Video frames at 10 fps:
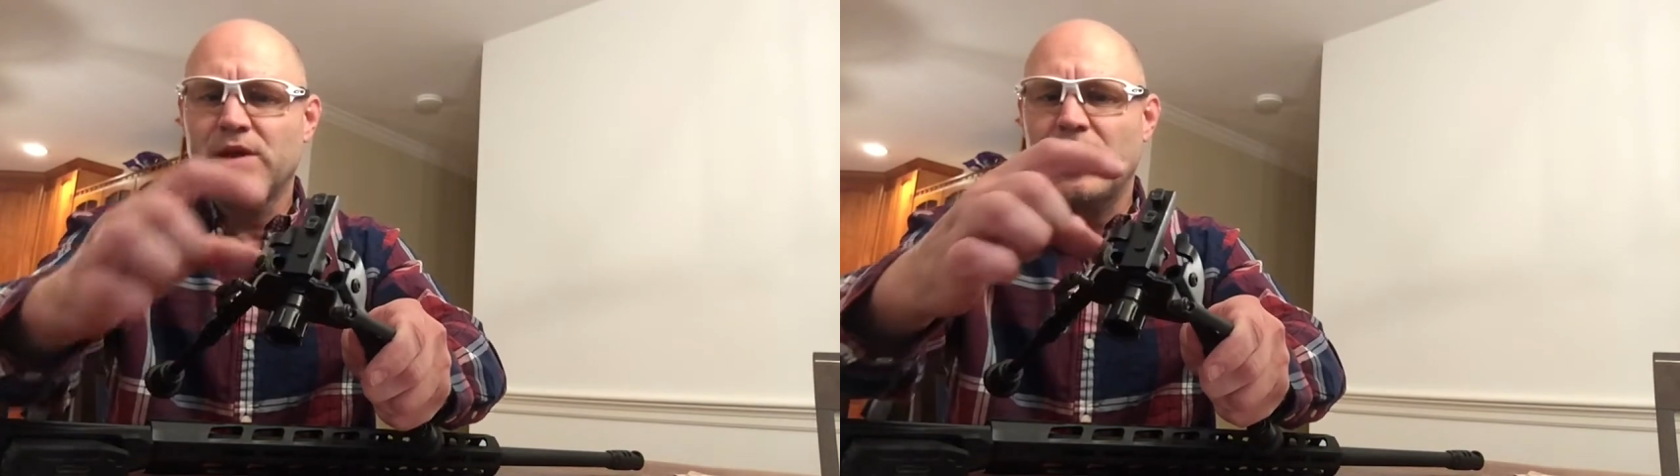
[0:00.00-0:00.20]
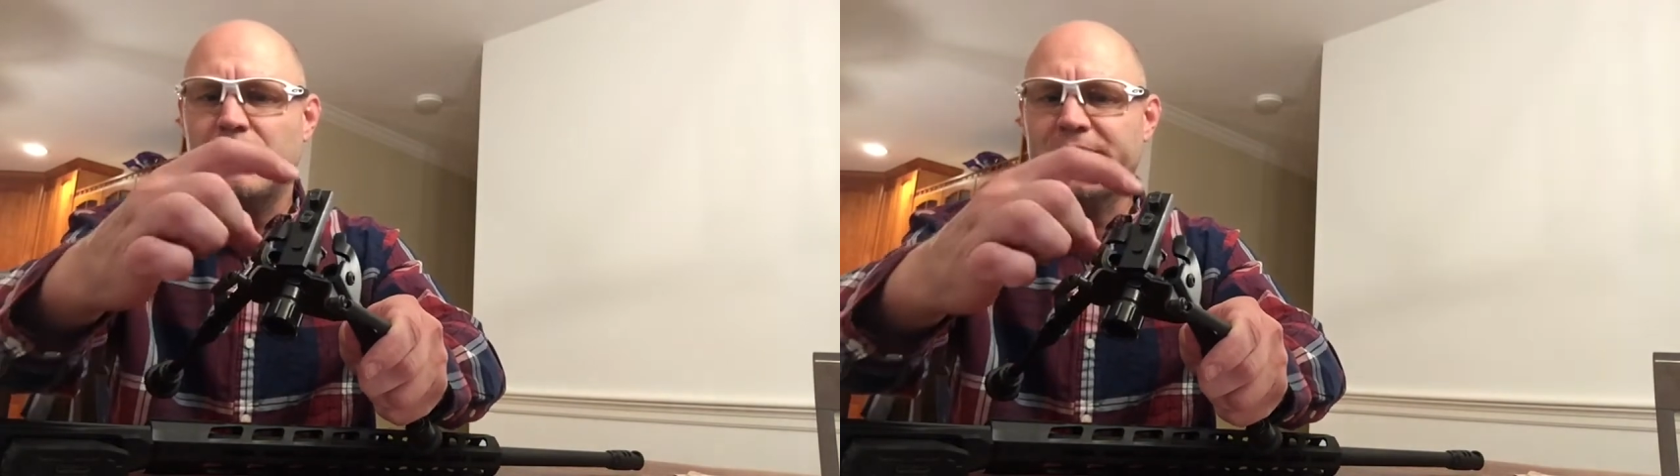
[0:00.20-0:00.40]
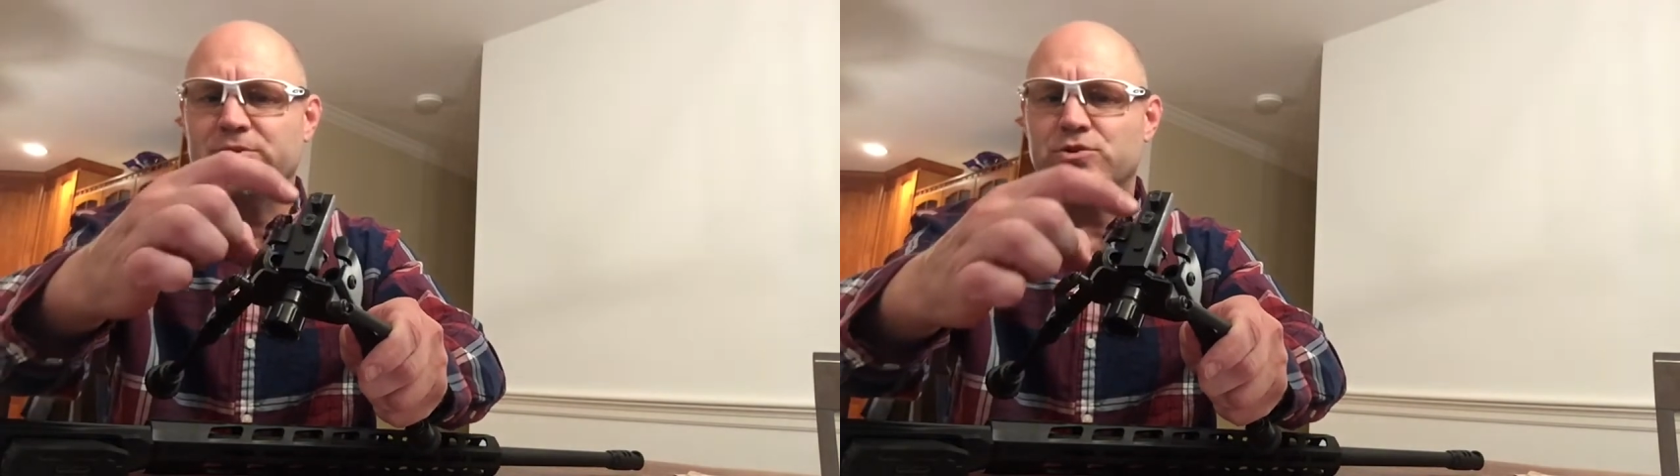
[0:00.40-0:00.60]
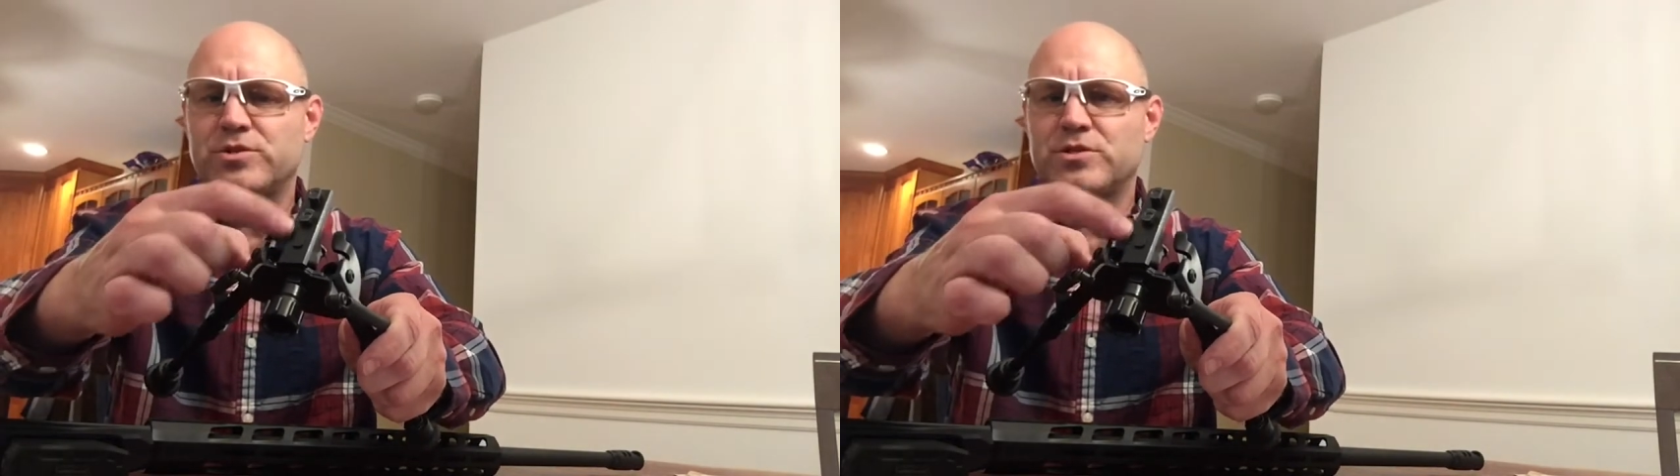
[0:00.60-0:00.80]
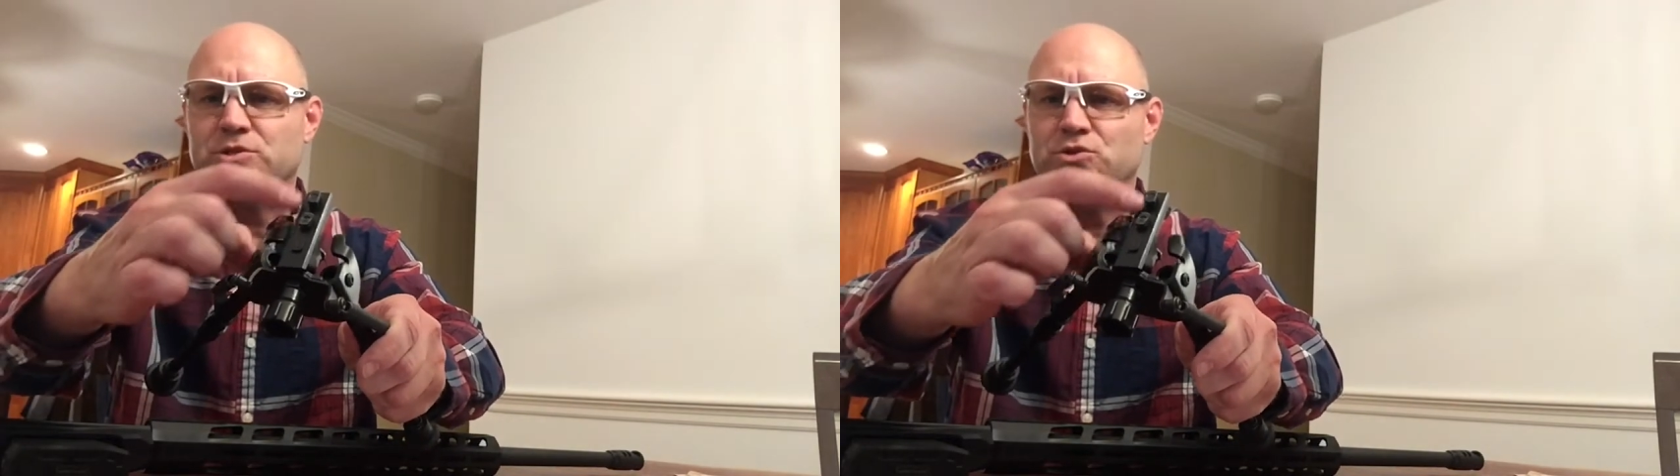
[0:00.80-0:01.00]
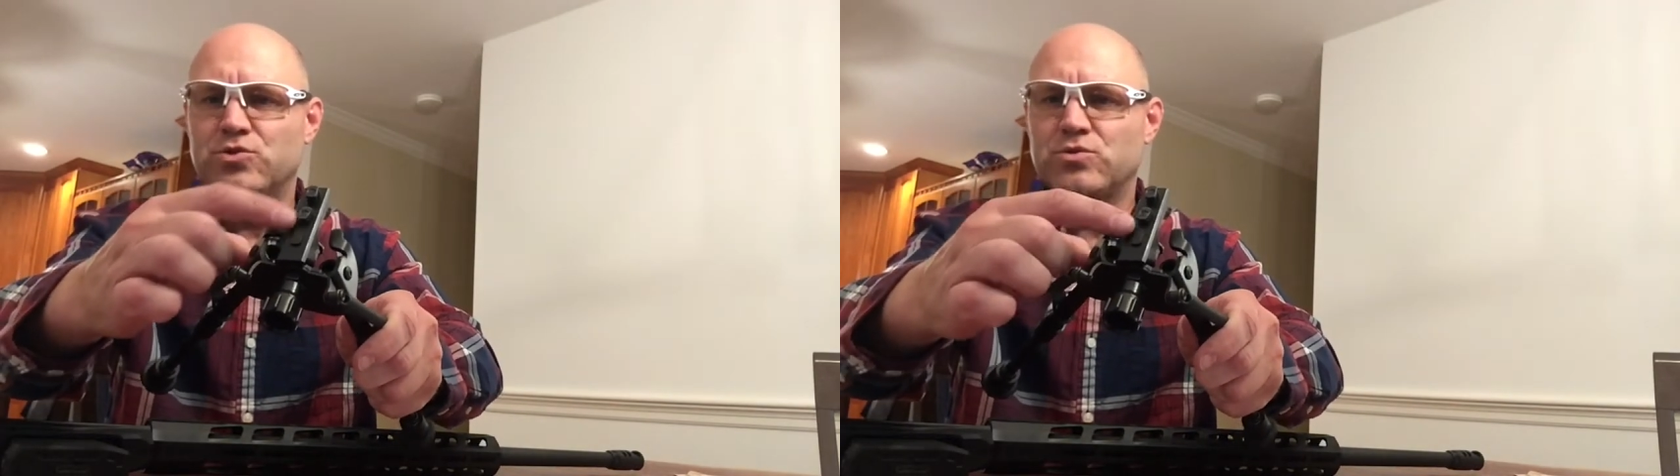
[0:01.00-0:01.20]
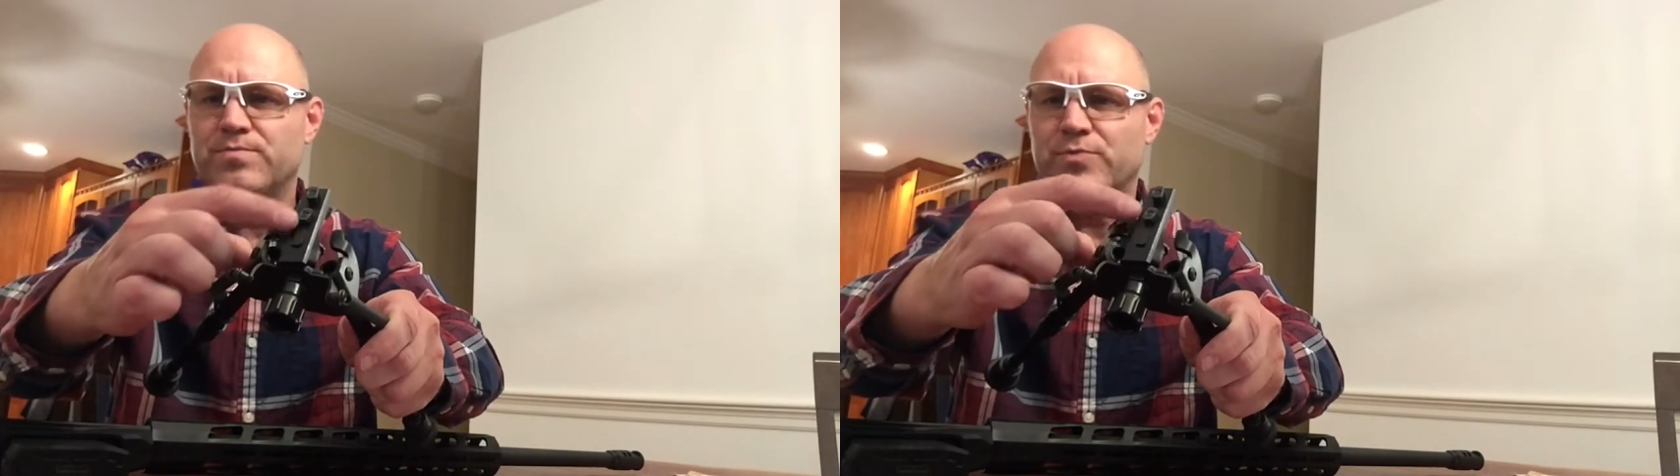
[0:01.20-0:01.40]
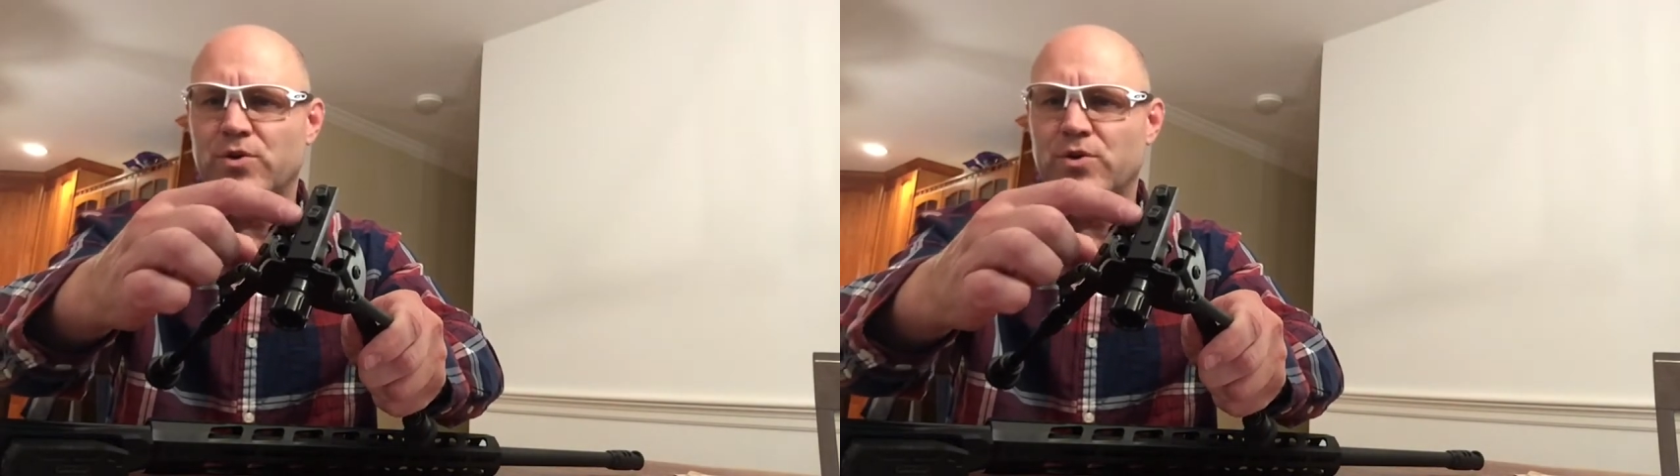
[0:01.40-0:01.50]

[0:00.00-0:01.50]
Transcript: and make sure these two